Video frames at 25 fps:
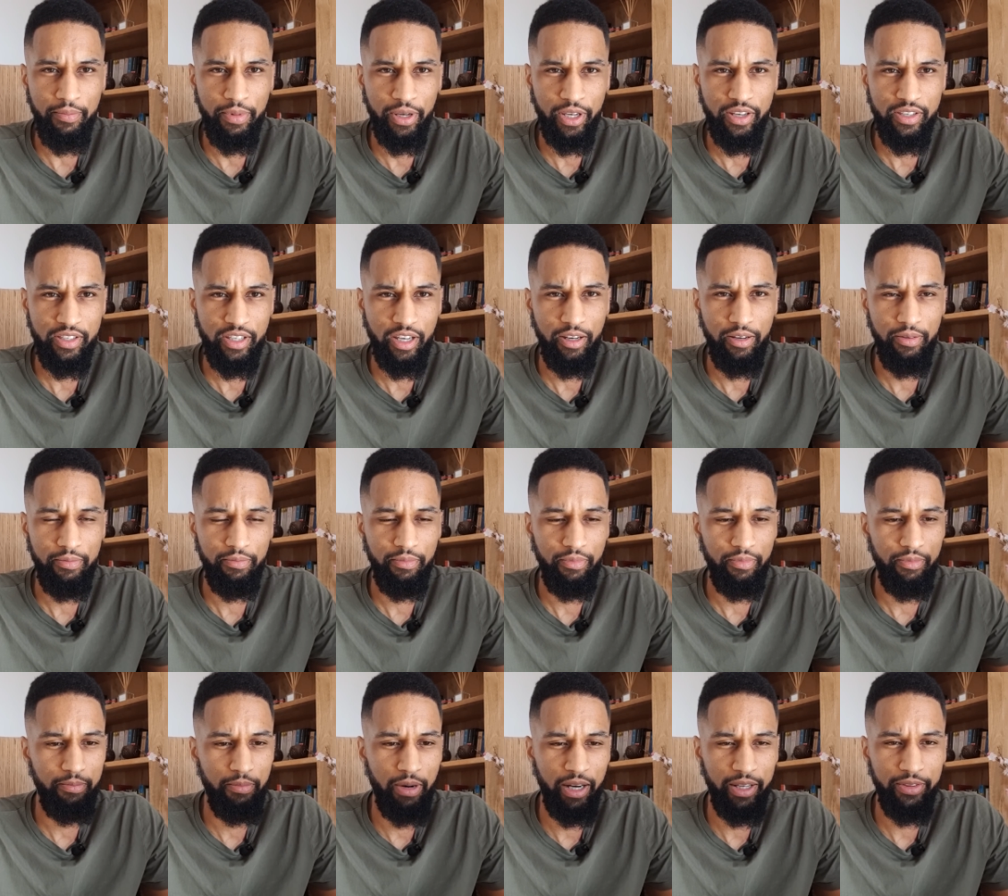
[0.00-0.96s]
because
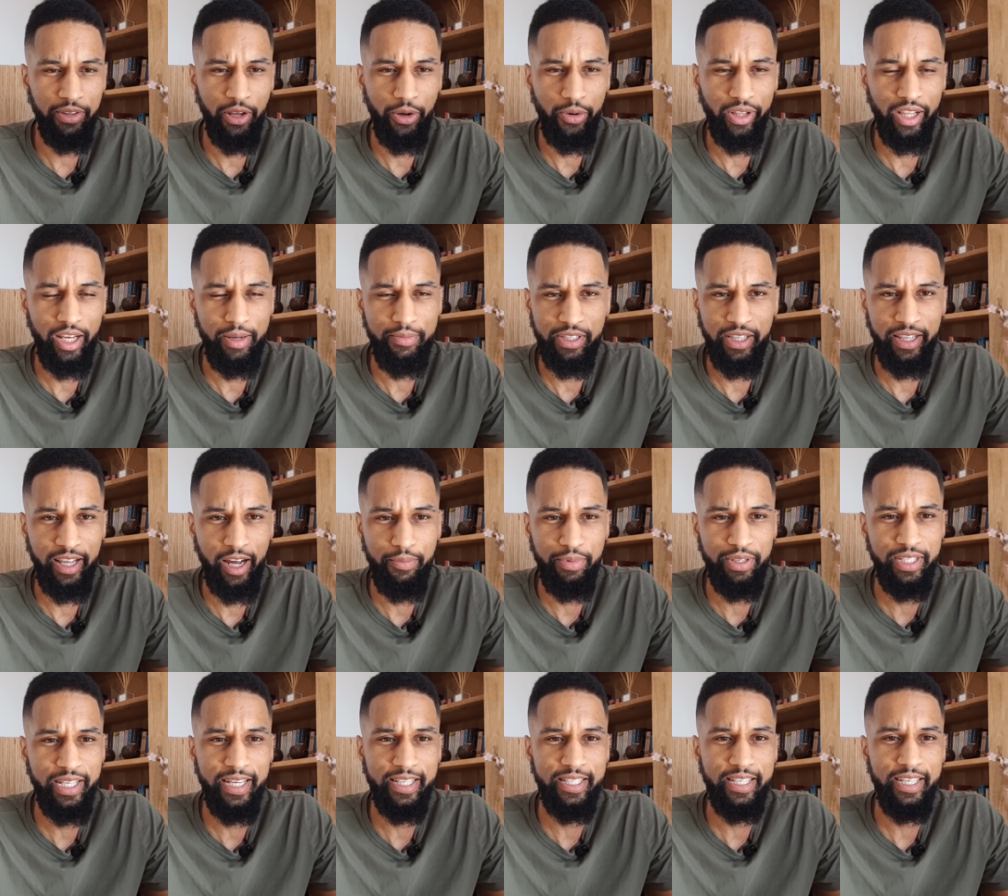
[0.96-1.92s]
my no claims are now
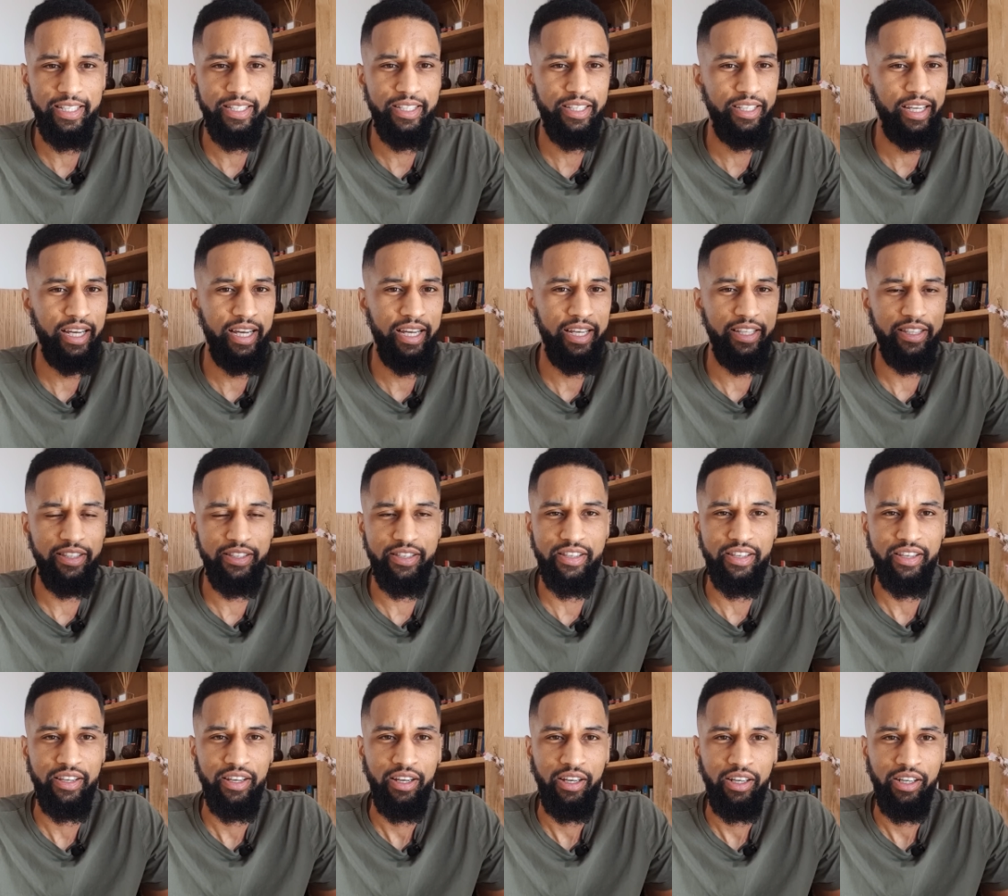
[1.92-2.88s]
protected.
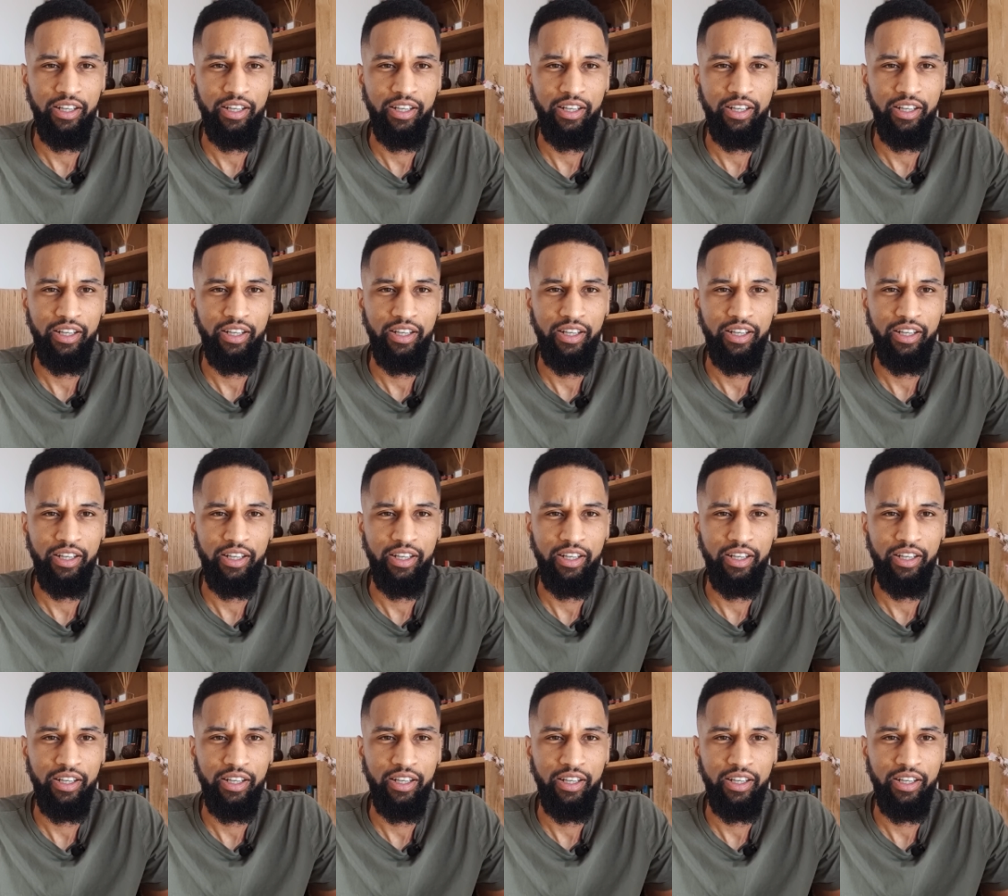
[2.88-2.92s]
And